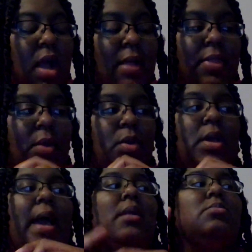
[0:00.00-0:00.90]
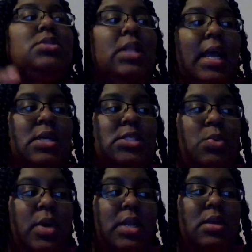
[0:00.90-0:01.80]
I think we got up to like a
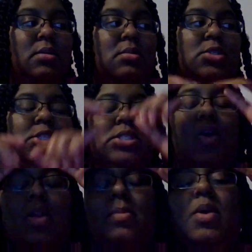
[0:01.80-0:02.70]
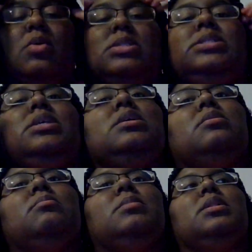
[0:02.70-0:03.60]
20. She started me on
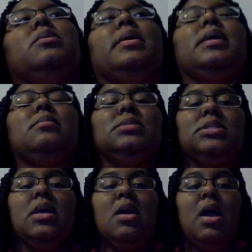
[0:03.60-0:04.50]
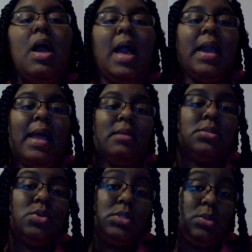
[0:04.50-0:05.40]
10 milligrams. I got up
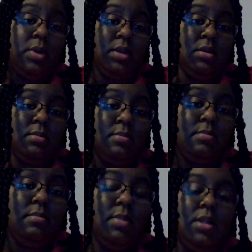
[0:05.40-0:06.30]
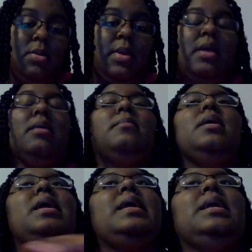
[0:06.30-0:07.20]
to a 20 milligram
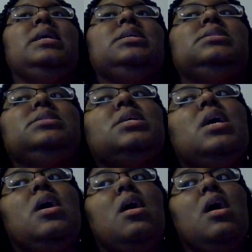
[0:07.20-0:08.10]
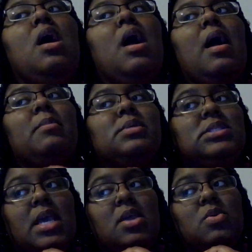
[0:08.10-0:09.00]
and I'm going to
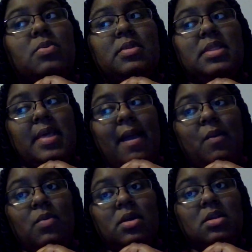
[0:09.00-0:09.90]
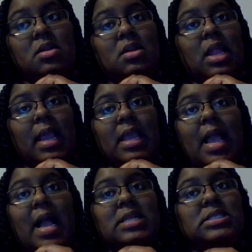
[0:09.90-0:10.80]
tell you with that one, like
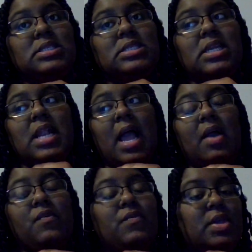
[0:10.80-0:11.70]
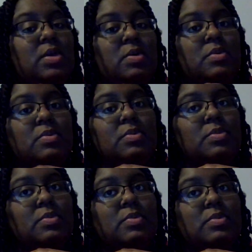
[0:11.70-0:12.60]
I just did not feel
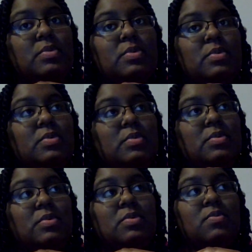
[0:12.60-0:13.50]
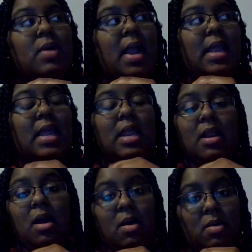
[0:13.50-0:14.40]
right
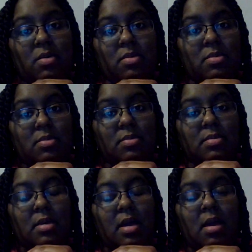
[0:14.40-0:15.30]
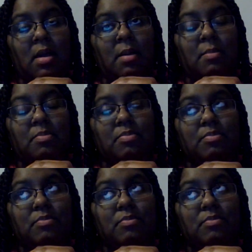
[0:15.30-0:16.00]
at all. Um,